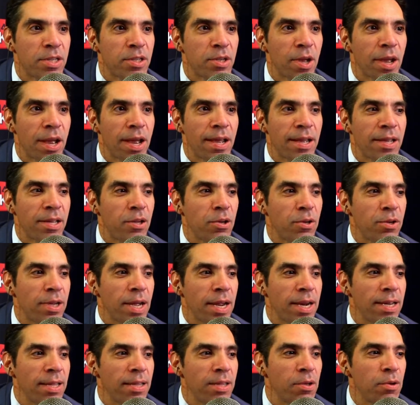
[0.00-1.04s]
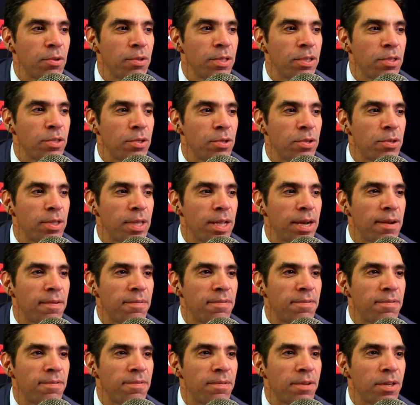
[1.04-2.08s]
So you're kind of the only dude that
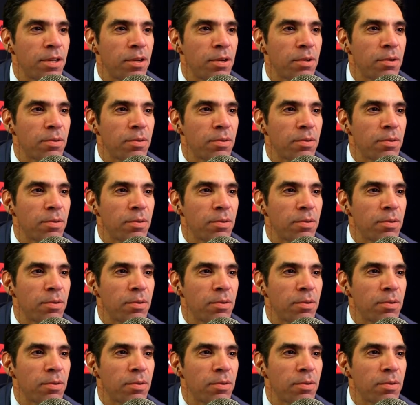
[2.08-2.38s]
I've